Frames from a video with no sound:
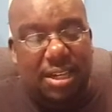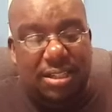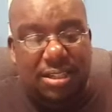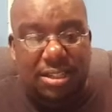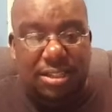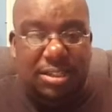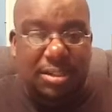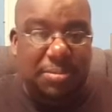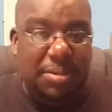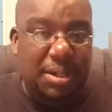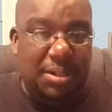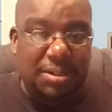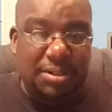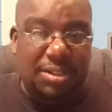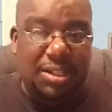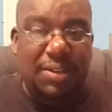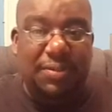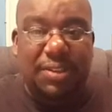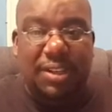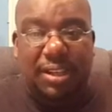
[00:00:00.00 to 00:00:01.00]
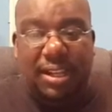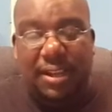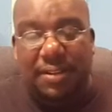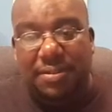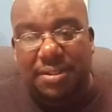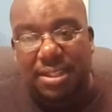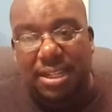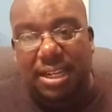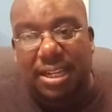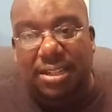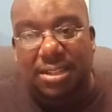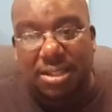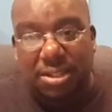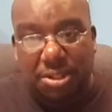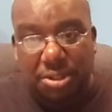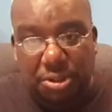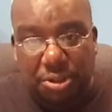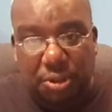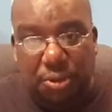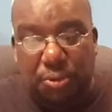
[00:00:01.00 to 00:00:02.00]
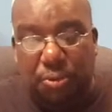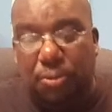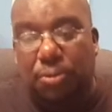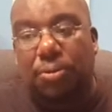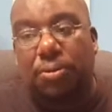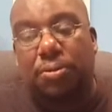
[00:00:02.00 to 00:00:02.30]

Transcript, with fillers: to some other stuff that they've said to you.